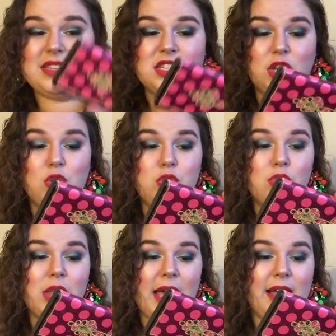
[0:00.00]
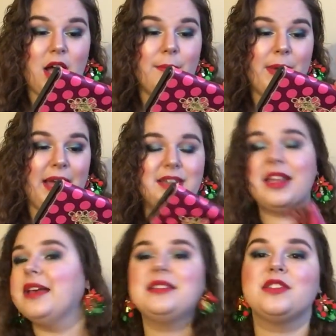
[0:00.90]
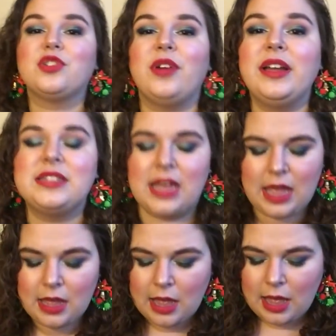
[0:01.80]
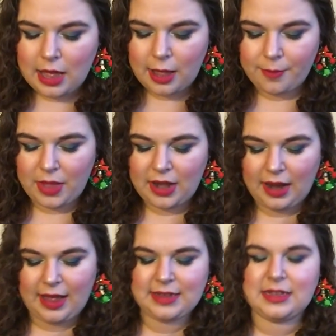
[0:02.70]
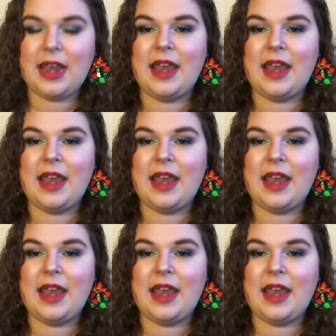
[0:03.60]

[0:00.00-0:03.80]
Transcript: This is the Cool Eye Compact. Yes, that's correct. And it has